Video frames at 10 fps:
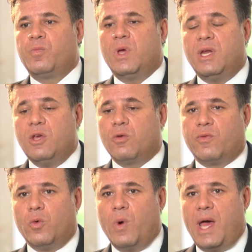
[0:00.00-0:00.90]
in a
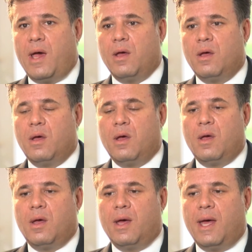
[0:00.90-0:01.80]
useful way
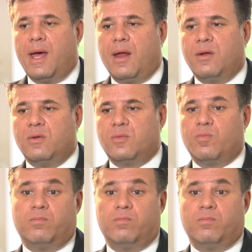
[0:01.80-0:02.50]
and